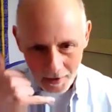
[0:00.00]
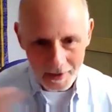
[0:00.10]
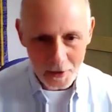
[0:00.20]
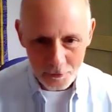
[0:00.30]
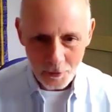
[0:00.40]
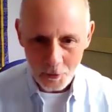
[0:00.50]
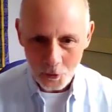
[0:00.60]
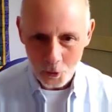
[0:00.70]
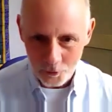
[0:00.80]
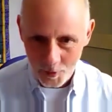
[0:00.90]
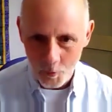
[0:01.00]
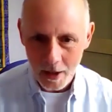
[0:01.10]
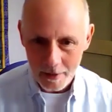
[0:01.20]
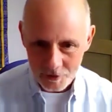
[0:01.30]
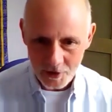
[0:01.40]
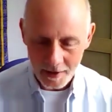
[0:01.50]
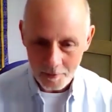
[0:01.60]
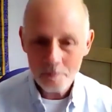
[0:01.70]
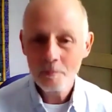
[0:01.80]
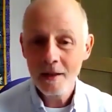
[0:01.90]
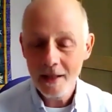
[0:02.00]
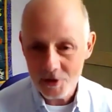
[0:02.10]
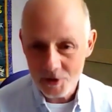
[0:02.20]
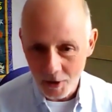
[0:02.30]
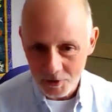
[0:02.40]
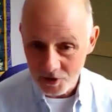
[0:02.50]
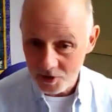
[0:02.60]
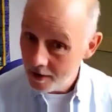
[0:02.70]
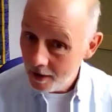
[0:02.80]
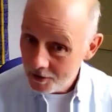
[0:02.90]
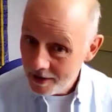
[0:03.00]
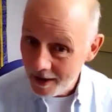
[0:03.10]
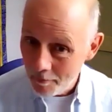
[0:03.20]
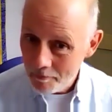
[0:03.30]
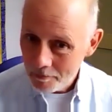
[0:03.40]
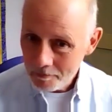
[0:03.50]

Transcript: I get the phone call from the wife saying, he's noticed. I can't tell him.